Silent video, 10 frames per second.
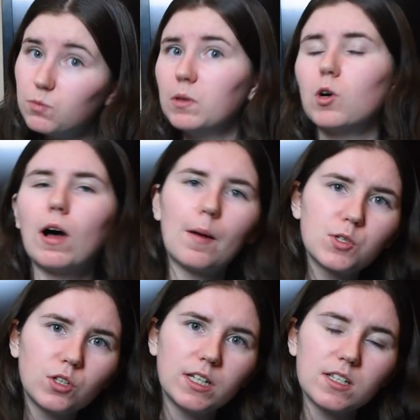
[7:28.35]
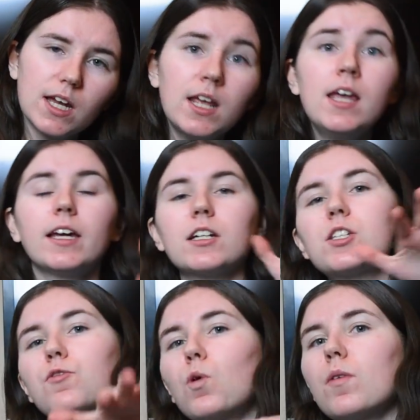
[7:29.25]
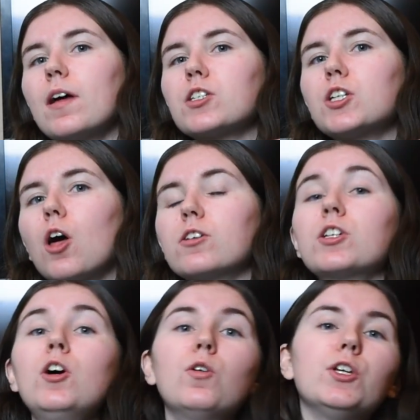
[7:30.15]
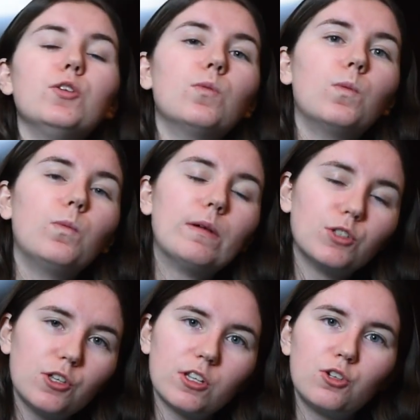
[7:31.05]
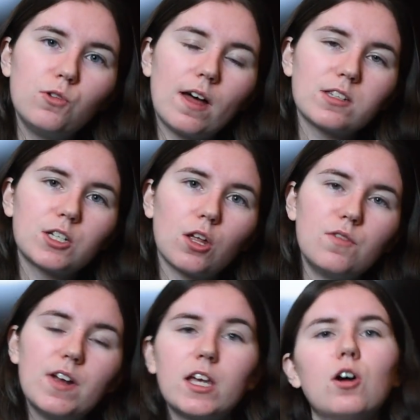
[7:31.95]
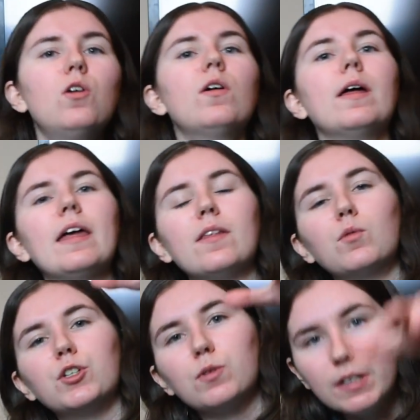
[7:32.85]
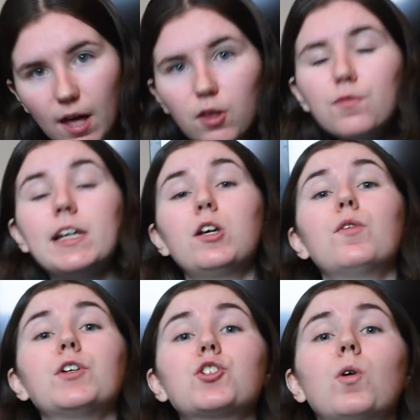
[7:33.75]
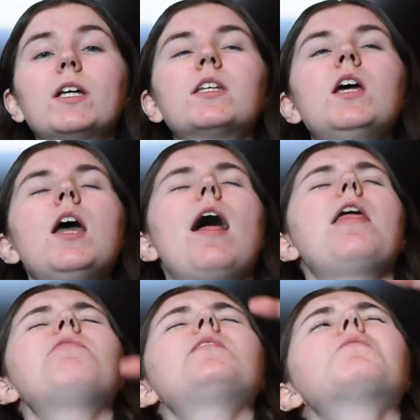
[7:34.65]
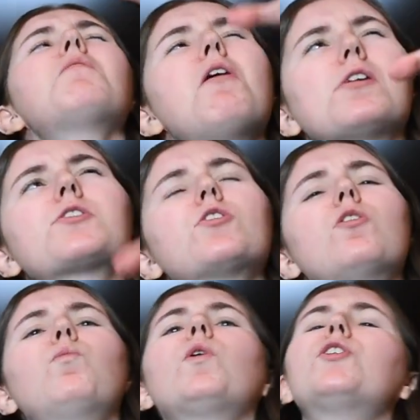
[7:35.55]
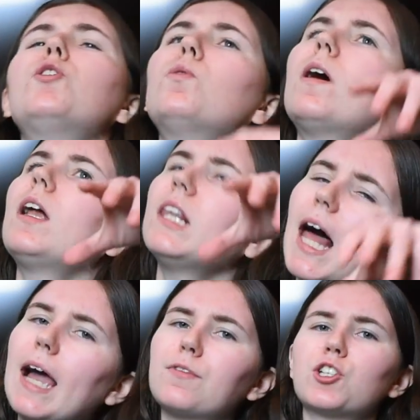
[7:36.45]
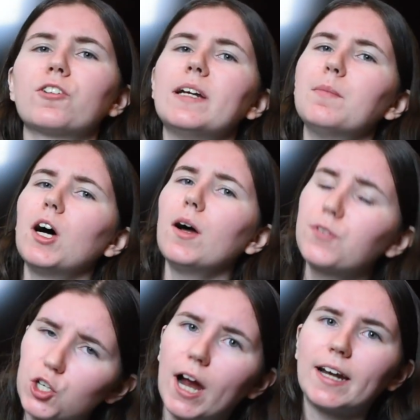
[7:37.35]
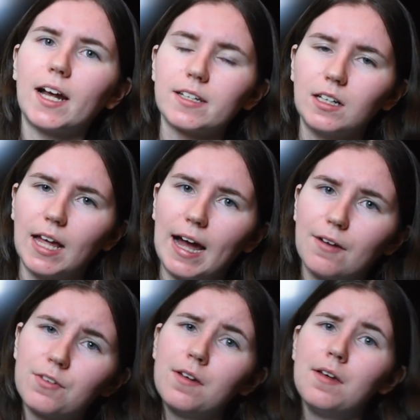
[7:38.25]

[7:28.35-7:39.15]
We will go absolutely insane. Get us to $4,000, we will do the $2,000 video, and then we'll do another video of your choice. And then also, we'll do a live stream of Try Not to Laugh.